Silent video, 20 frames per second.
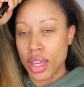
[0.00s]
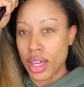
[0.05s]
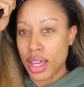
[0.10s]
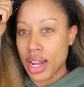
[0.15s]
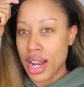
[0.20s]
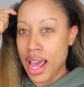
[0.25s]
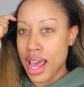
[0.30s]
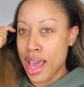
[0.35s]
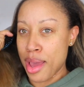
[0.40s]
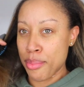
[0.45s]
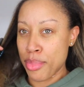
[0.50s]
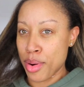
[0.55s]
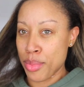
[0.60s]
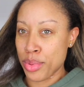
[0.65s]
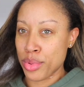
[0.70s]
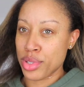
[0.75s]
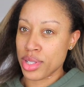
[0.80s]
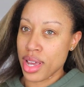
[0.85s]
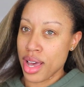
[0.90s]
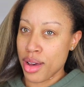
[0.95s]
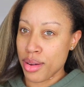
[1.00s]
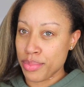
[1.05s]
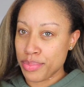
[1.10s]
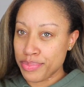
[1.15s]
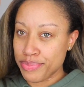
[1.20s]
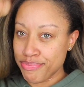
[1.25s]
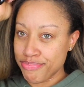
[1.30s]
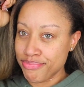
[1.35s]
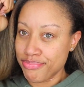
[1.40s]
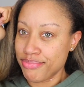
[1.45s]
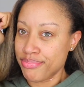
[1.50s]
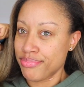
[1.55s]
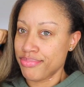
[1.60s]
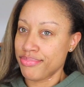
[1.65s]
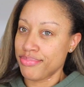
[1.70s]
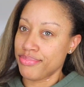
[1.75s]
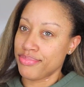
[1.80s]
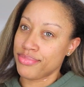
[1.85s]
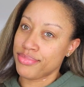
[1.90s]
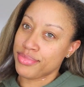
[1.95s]
And I had purple scalp
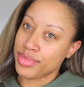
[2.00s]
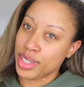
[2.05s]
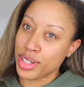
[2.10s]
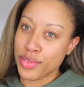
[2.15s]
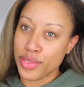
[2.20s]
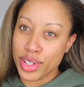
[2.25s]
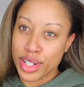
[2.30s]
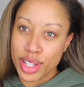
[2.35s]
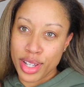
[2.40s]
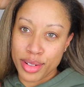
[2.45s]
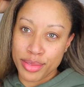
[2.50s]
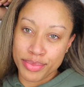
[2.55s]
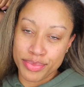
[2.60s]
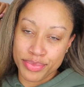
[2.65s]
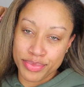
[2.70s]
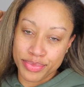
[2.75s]
in the video.